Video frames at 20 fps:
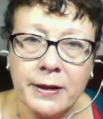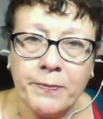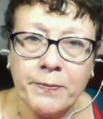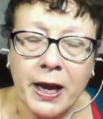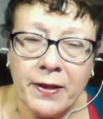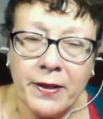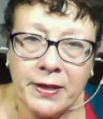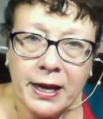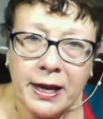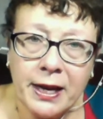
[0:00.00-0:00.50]

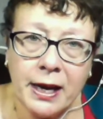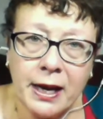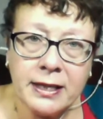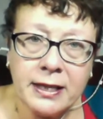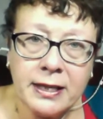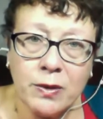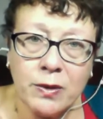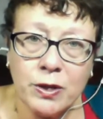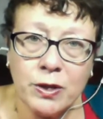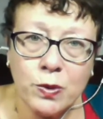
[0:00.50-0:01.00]
and then as
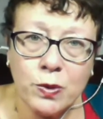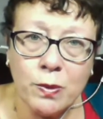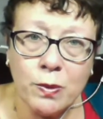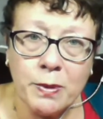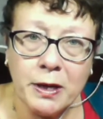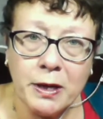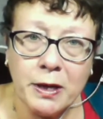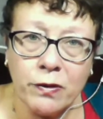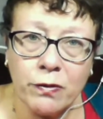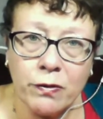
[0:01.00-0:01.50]
he was
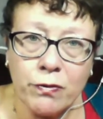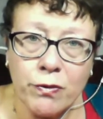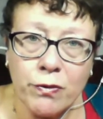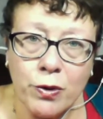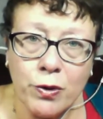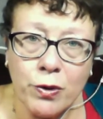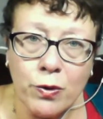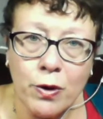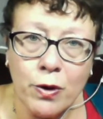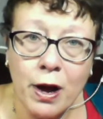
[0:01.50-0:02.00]
swimming
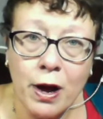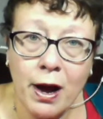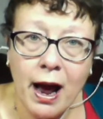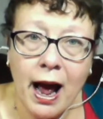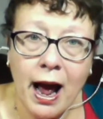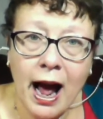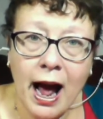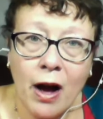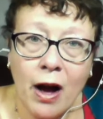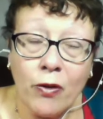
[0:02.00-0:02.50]
through,
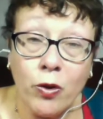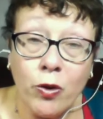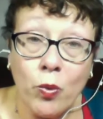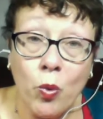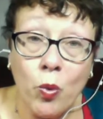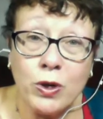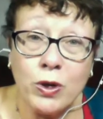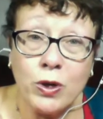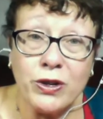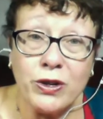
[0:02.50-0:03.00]
how the
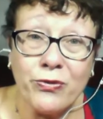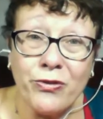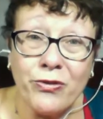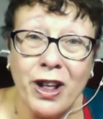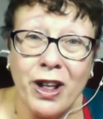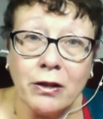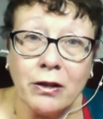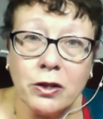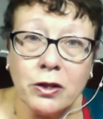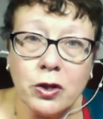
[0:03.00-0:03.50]
water
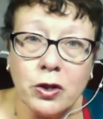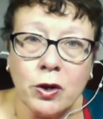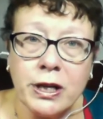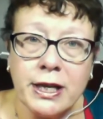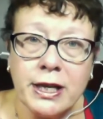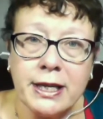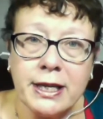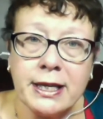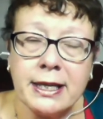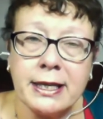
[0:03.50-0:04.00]
felt on
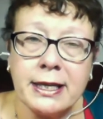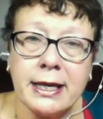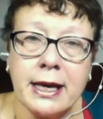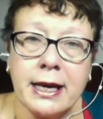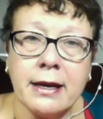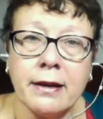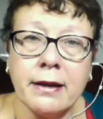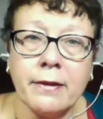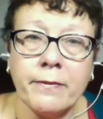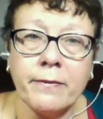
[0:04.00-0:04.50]
his
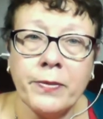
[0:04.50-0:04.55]
skin,